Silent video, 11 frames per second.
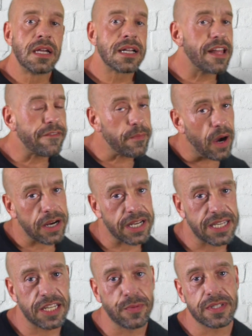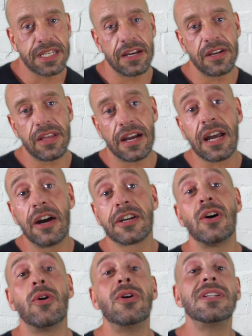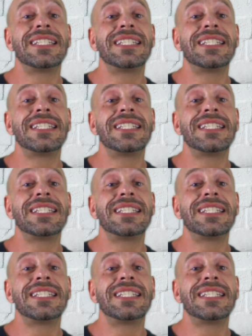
Clever marketers will tell you that coconut oil